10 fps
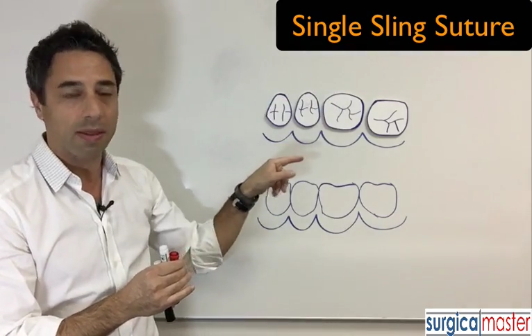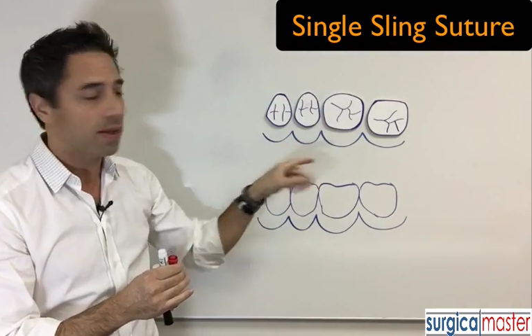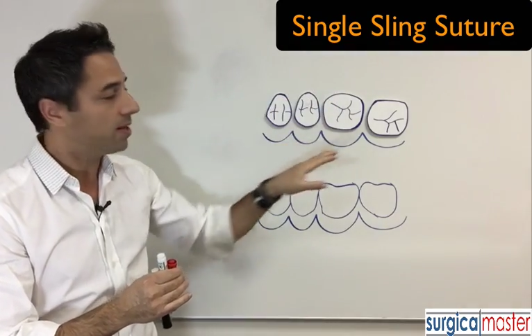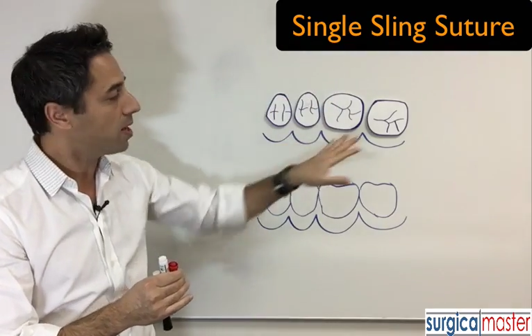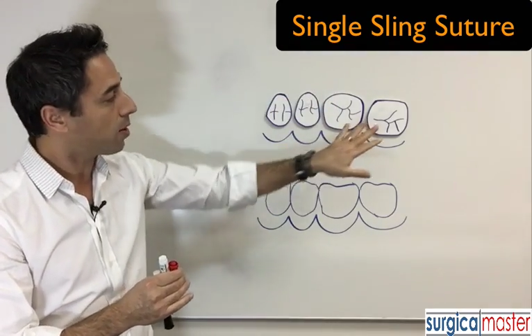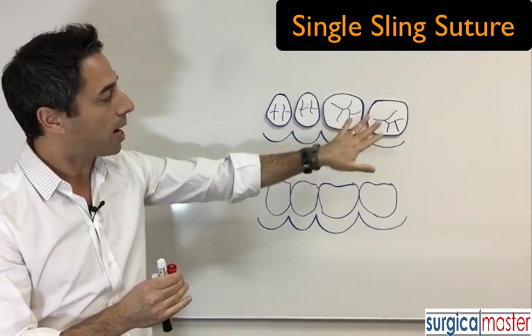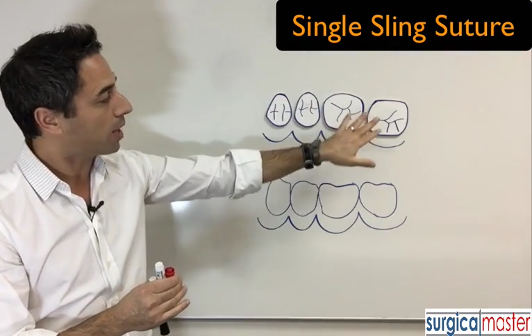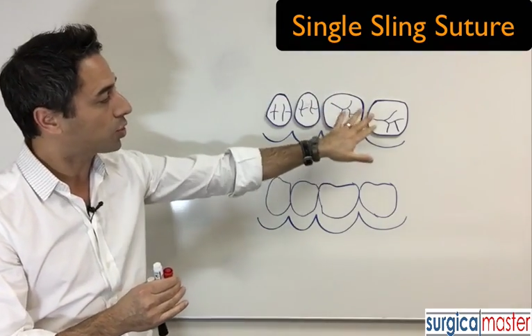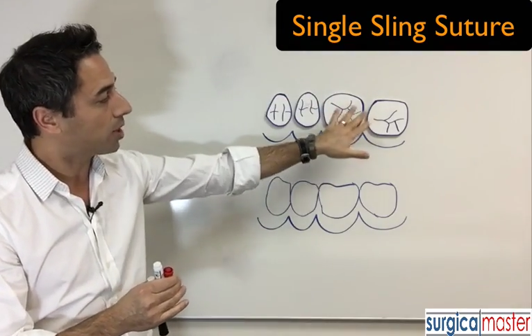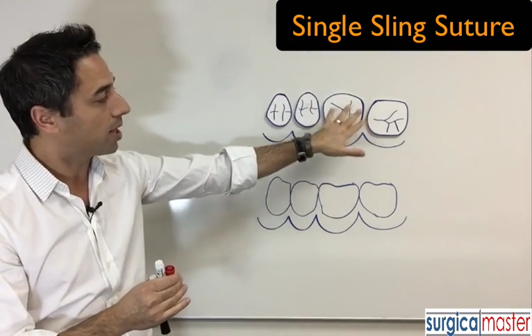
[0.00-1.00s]
The teeth are
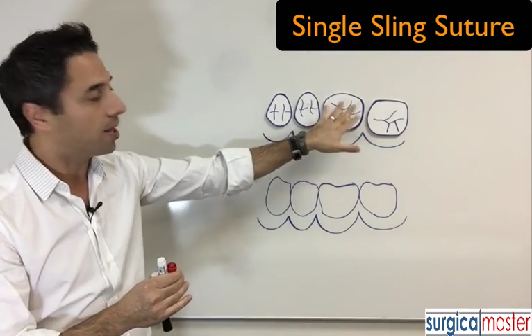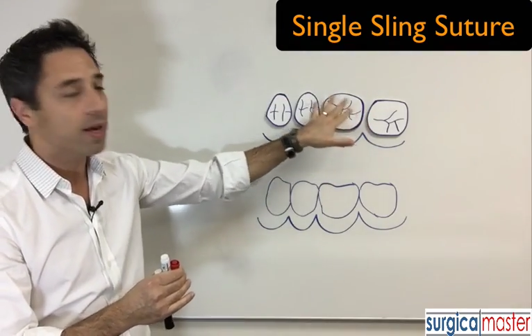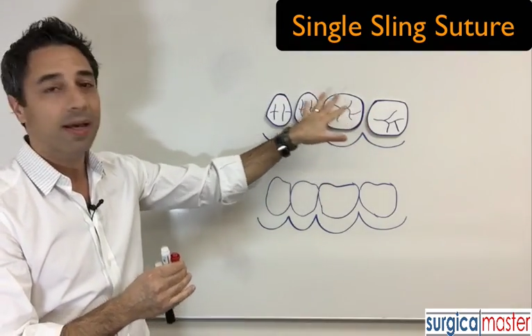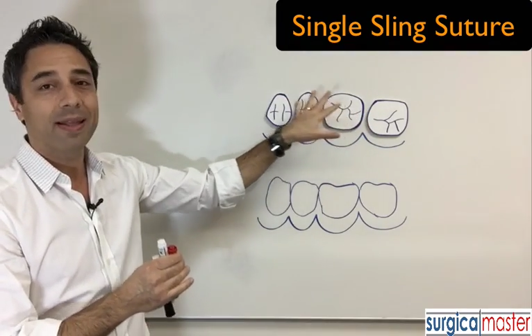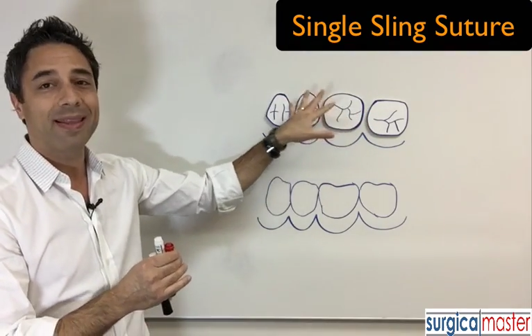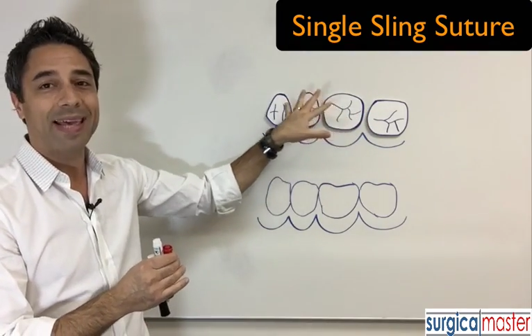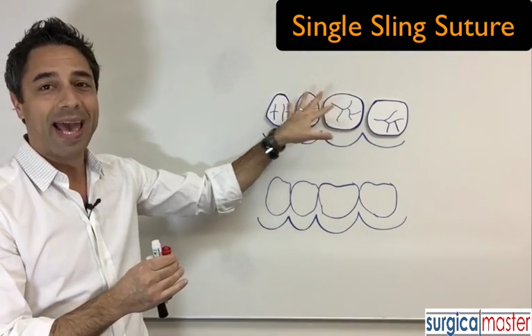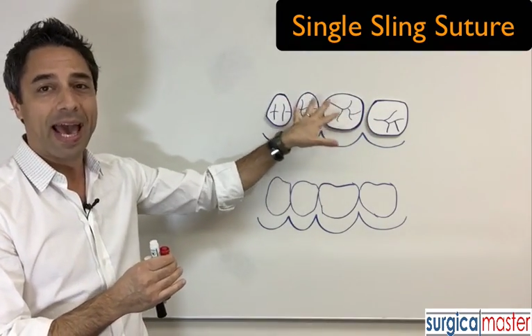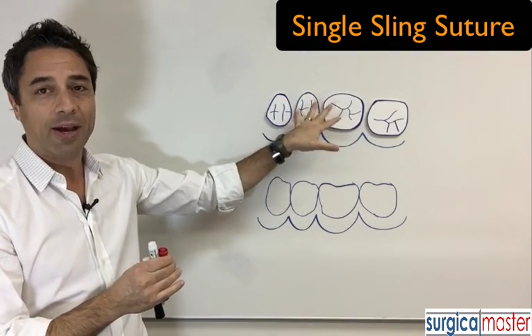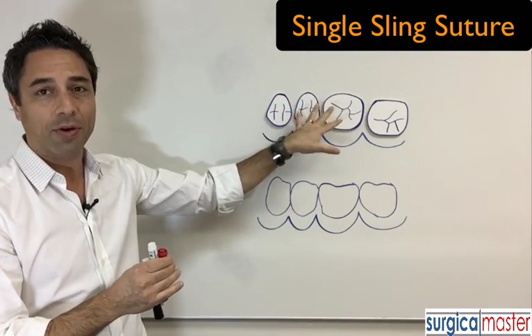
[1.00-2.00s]
actually the
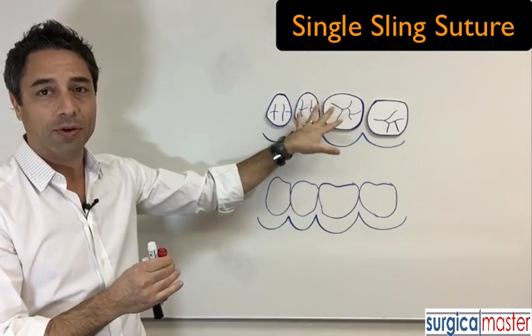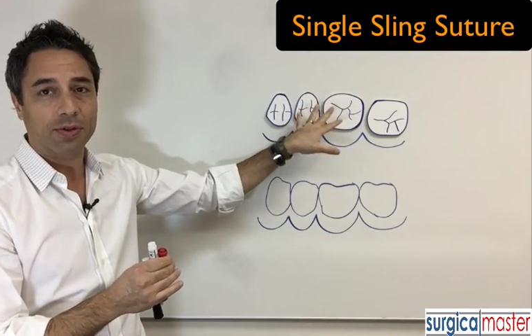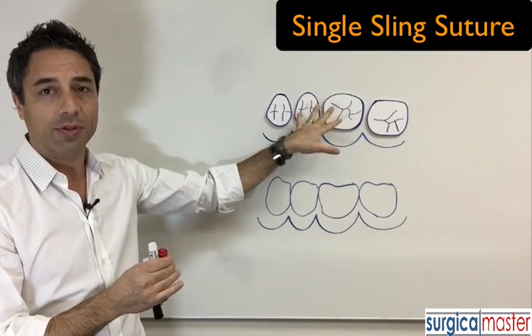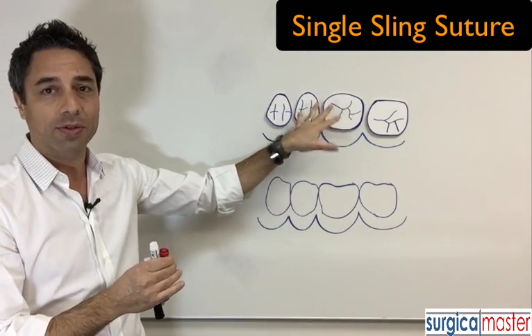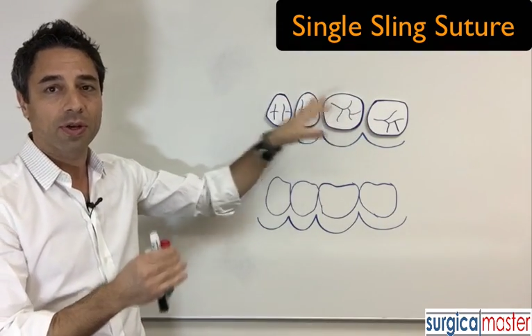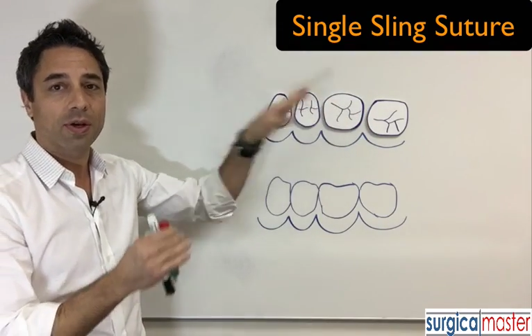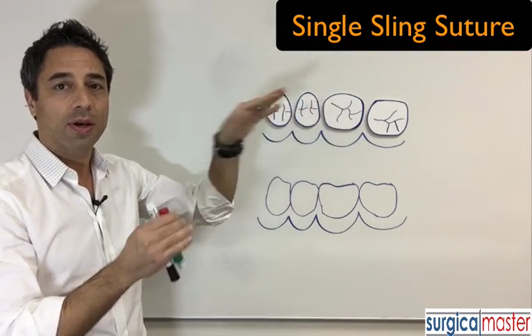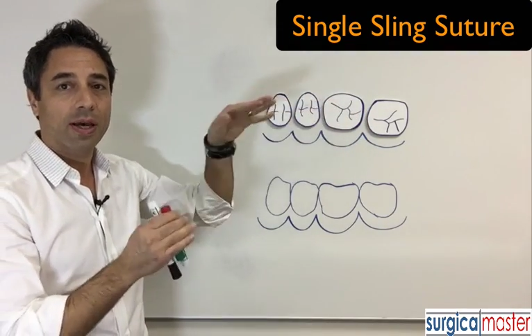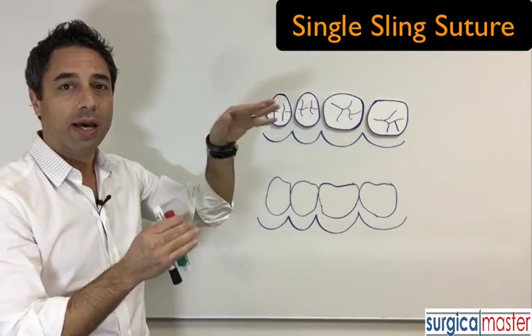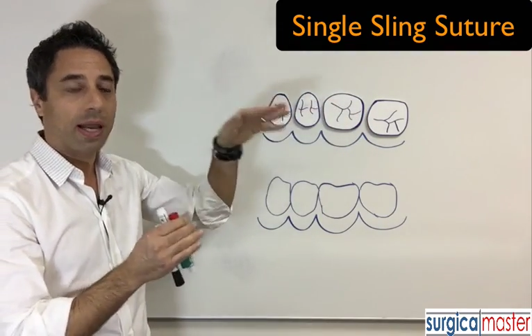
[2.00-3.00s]
anchors,
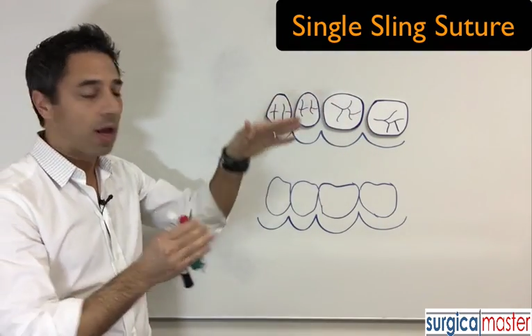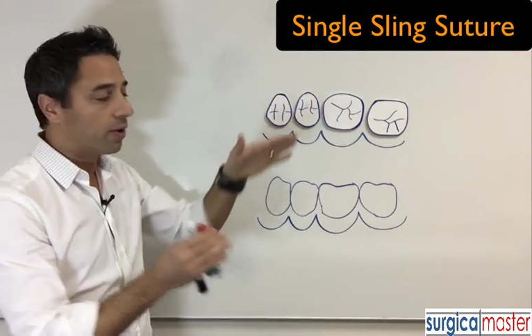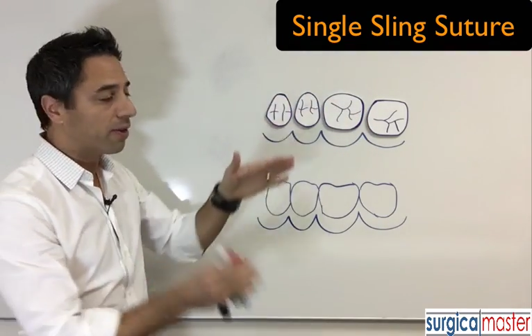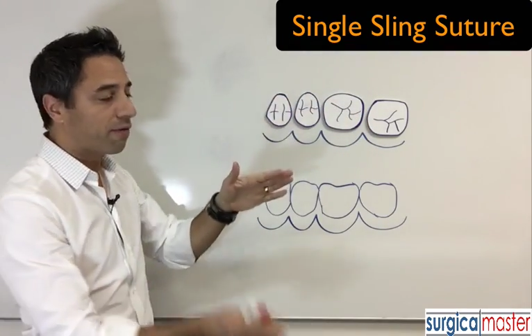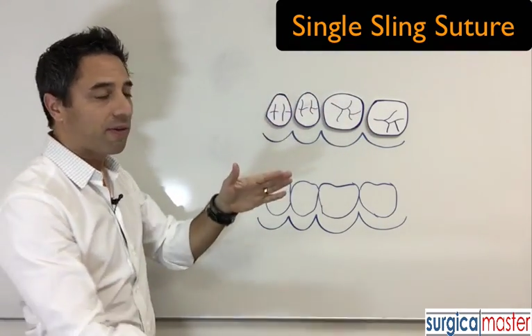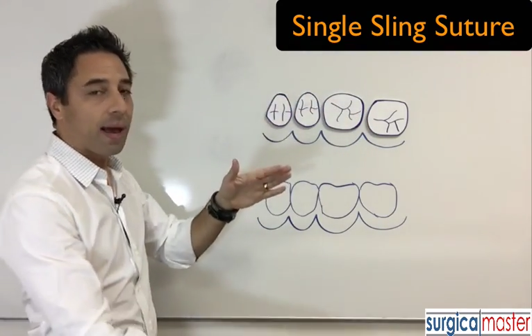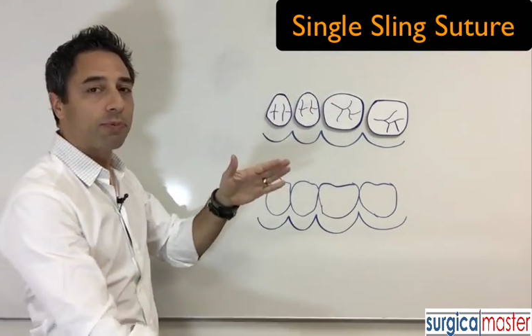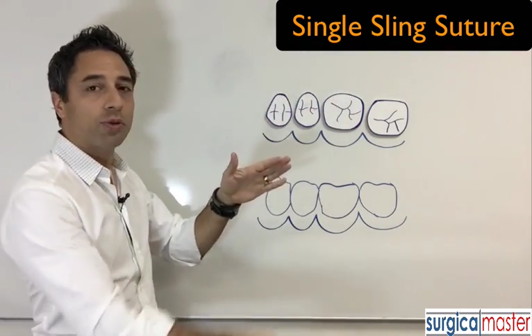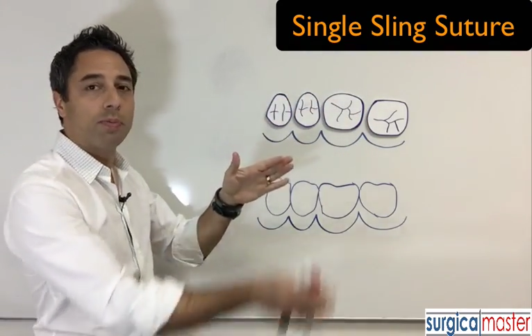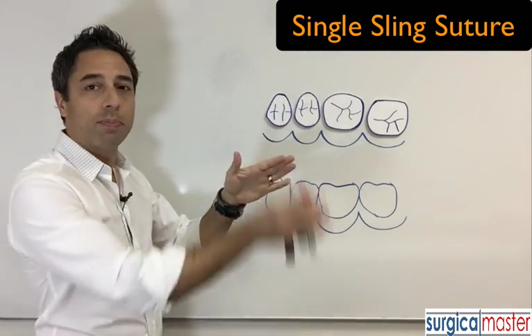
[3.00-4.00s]
allowing the
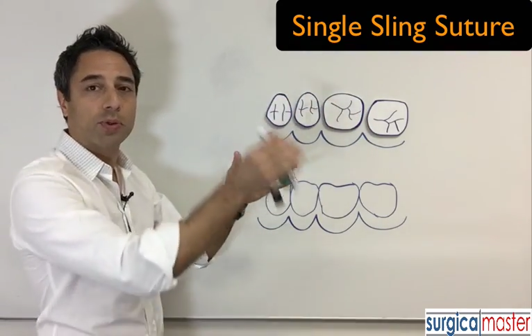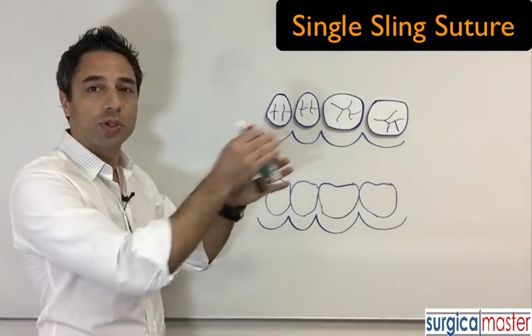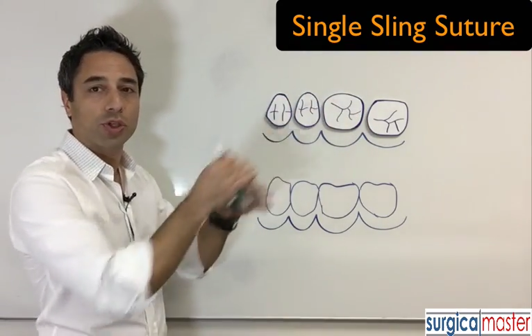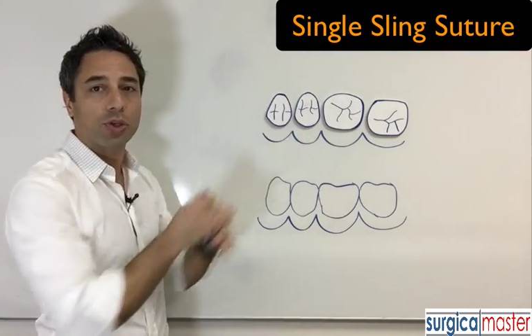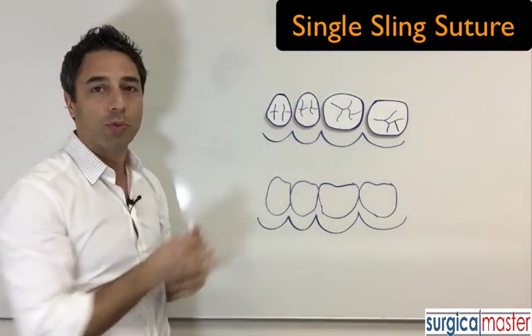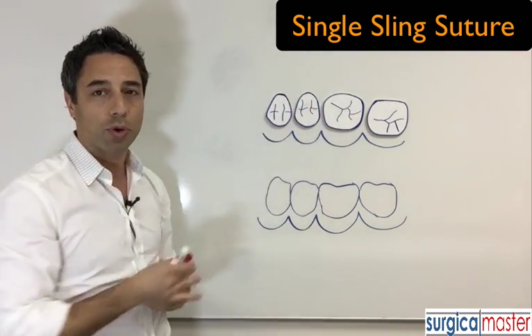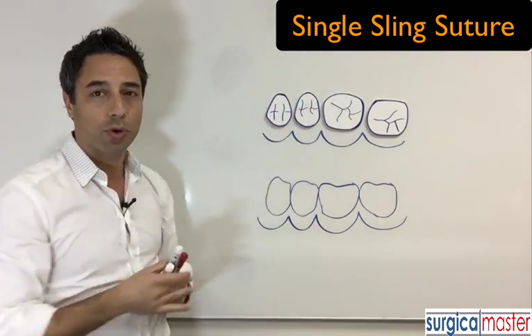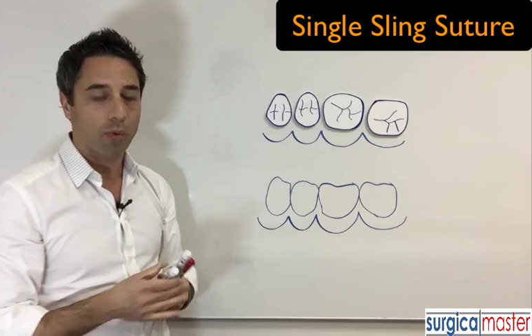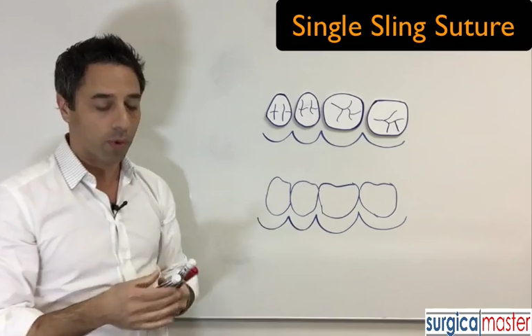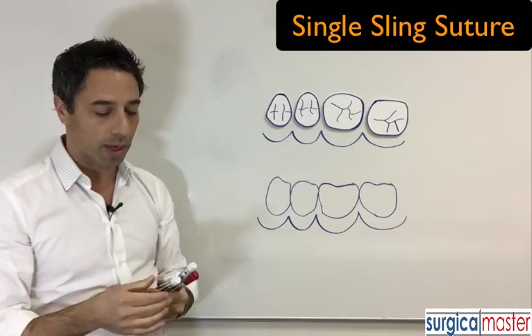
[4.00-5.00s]
flap to be positioned more
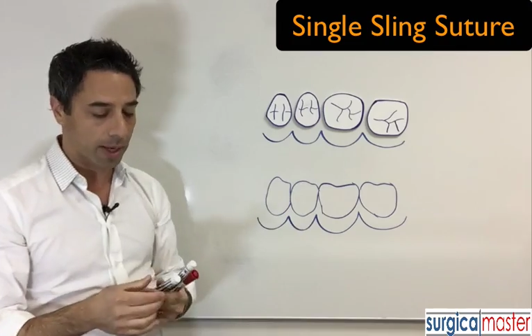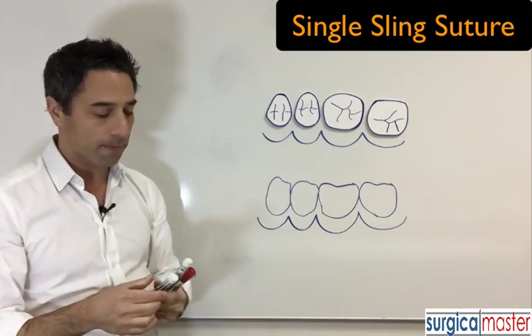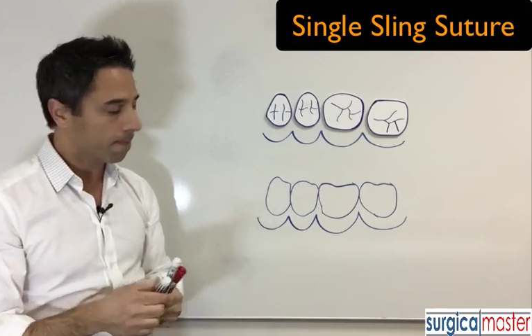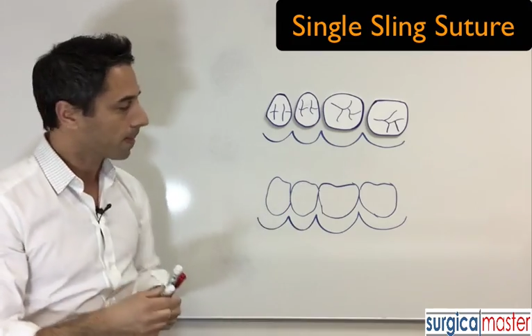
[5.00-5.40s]
coronally.